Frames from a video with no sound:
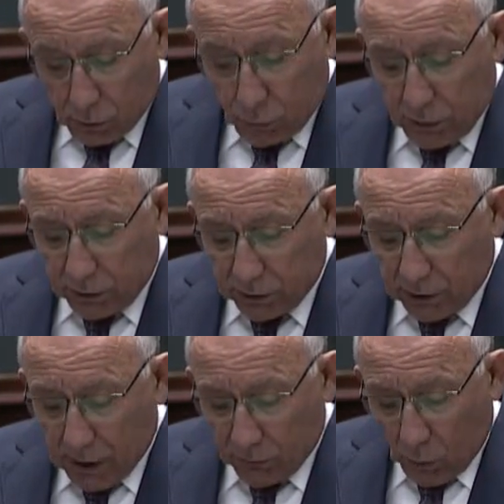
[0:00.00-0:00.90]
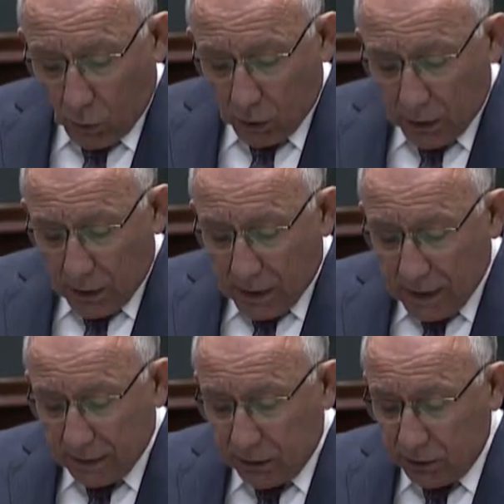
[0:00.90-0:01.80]
During the town hall
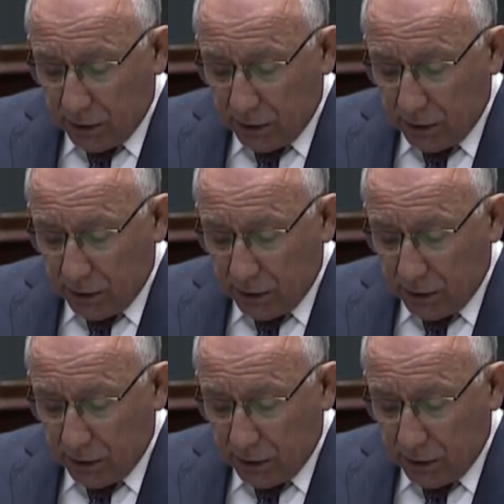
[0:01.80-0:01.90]
and in